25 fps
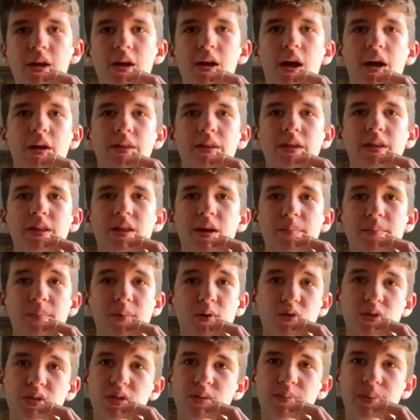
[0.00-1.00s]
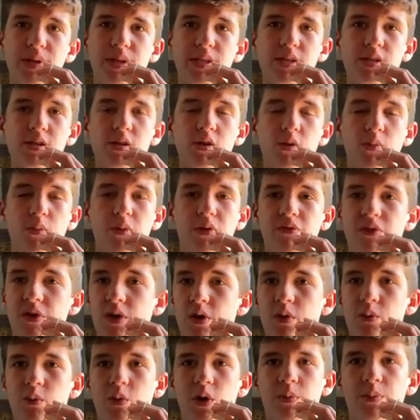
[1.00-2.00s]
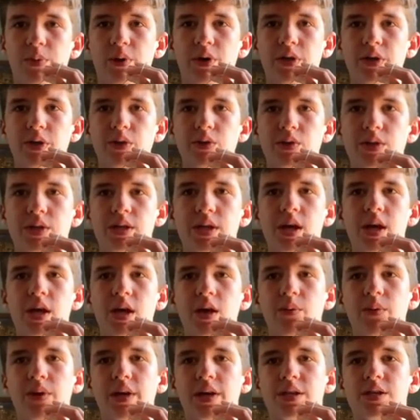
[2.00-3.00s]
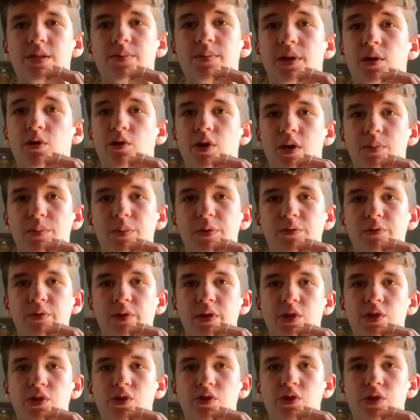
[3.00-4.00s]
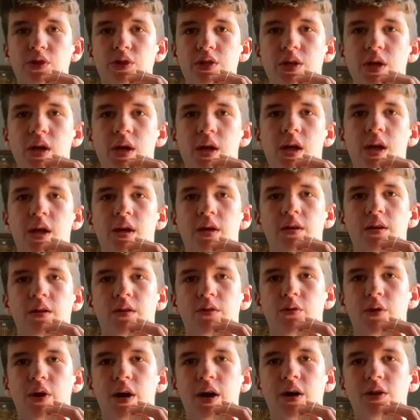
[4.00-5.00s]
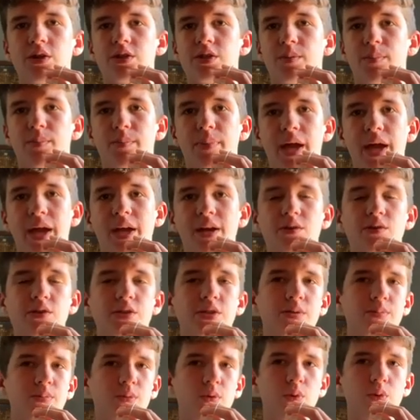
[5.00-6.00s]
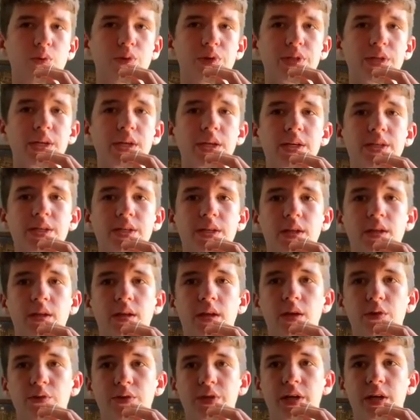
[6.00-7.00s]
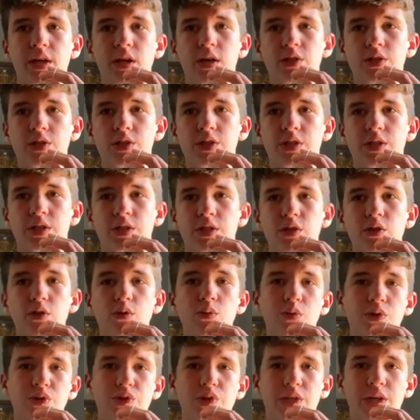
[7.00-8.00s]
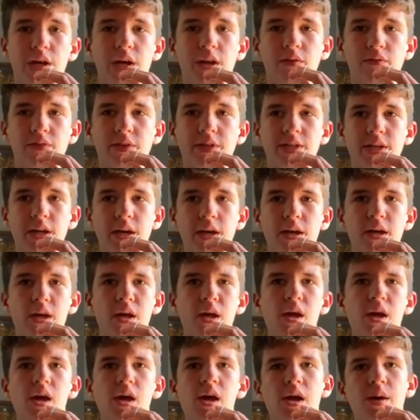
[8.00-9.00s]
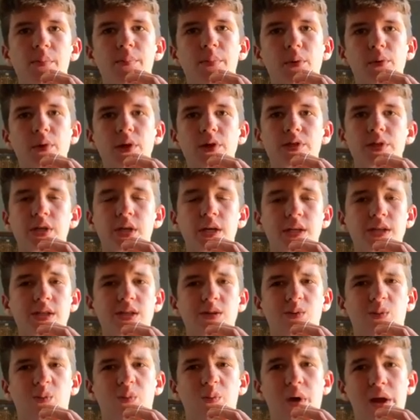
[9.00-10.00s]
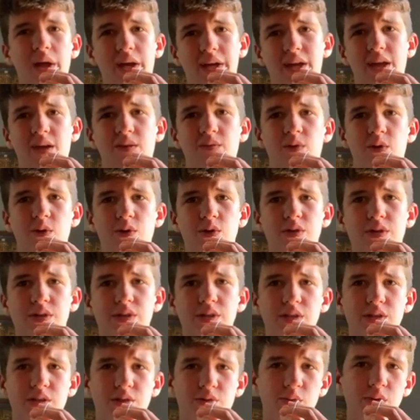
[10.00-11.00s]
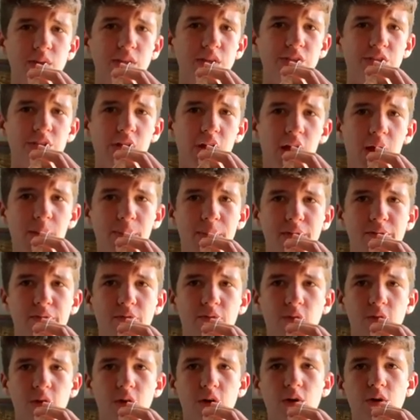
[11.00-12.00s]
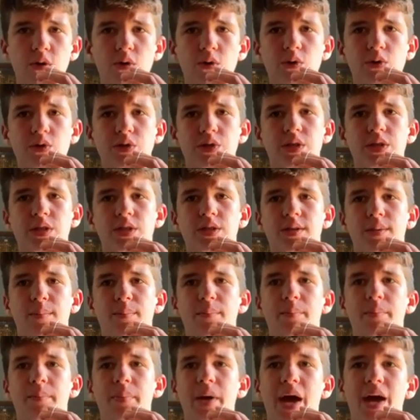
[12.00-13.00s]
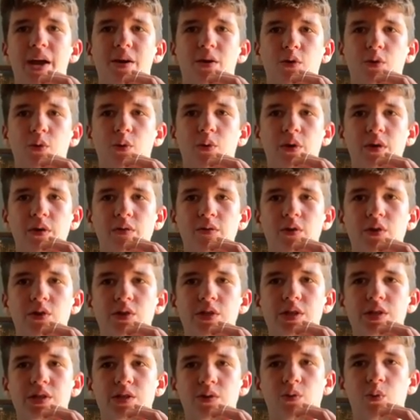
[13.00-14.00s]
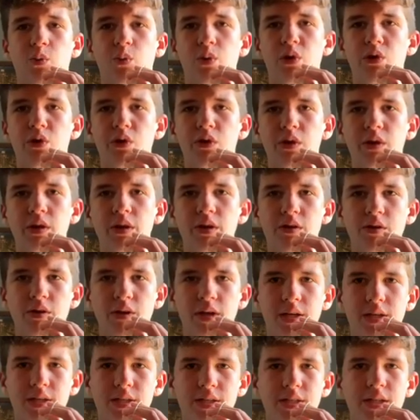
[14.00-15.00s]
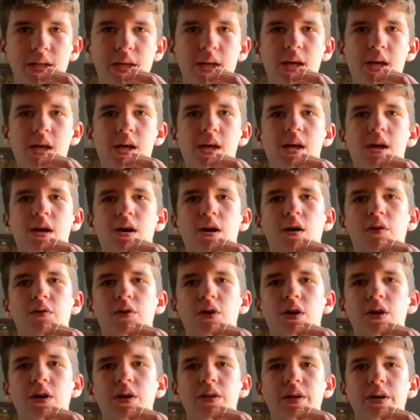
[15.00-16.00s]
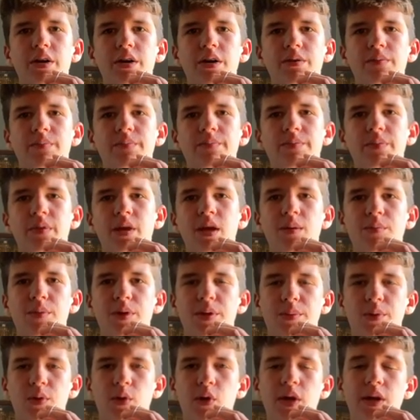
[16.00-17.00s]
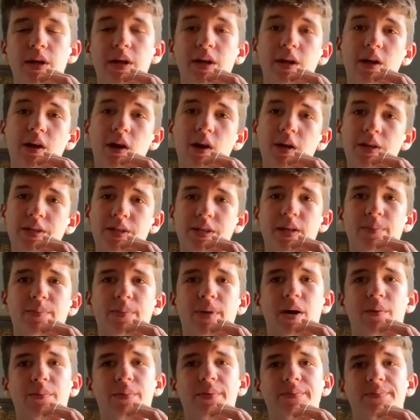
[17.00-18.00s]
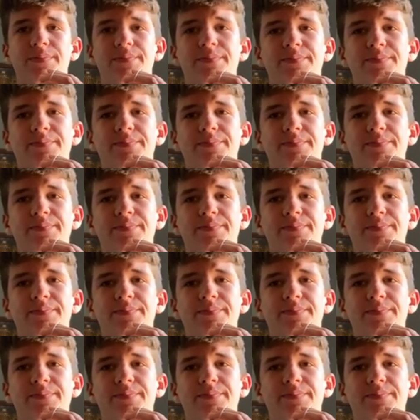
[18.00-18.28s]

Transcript: I think that most of the beats here were very well produced. We got some incredible features throughout, some bangers, some cool skits, and Guilty Conscience 2, which is kind of a skit. But we also got some wacky verses, really choppy flows, some bad or corny verses, and weird lyrics. Overall, though, Eminem created a concept album.